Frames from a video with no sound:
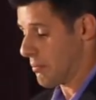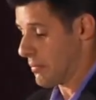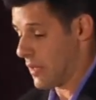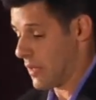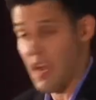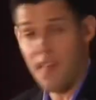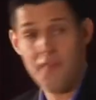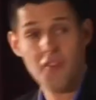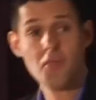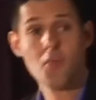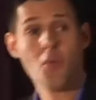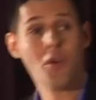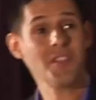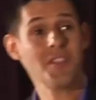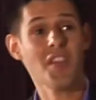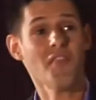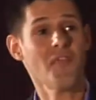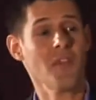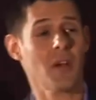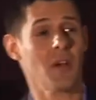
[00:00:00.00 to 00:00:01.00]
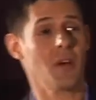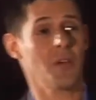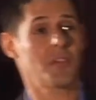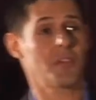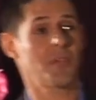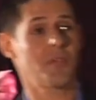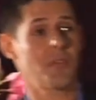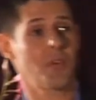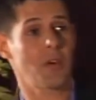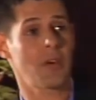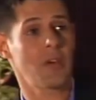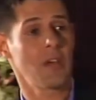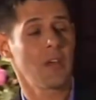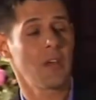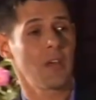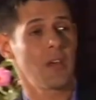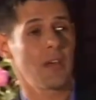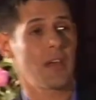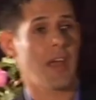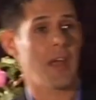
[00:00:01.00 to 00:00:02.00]
life is more difficult if you're
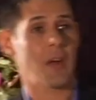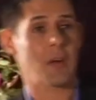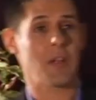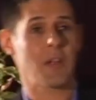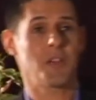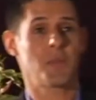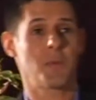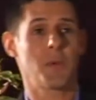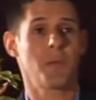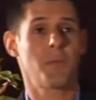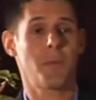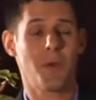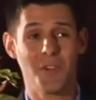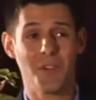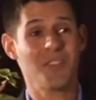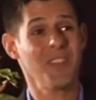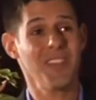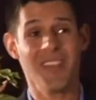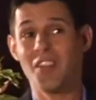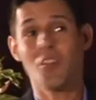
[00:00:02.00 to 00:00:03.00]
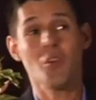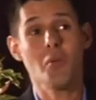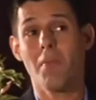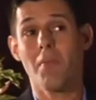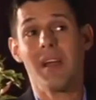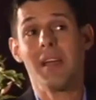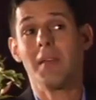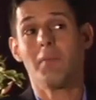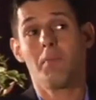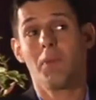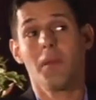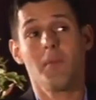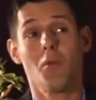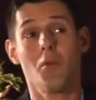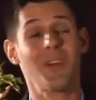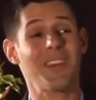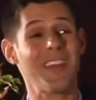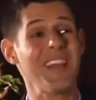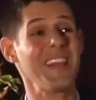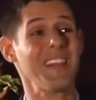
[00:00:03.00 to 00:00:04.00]
a gay or lesbian person, and you might be
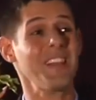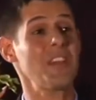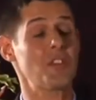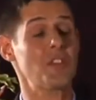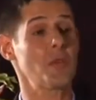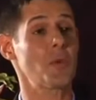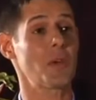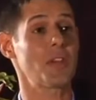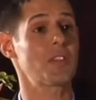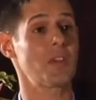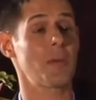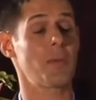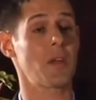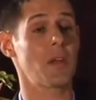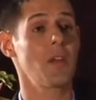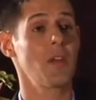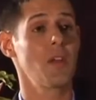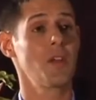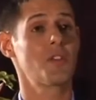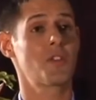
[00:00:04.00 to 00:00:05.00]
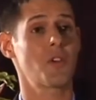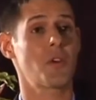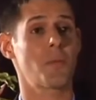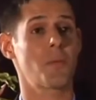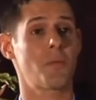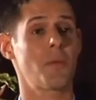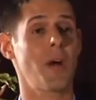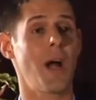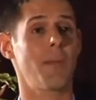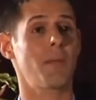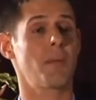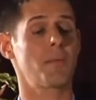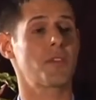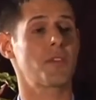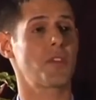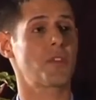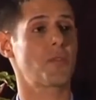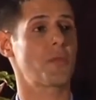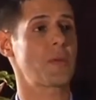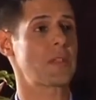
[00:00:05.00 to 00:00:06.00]
more likely to exhibit certain problems as a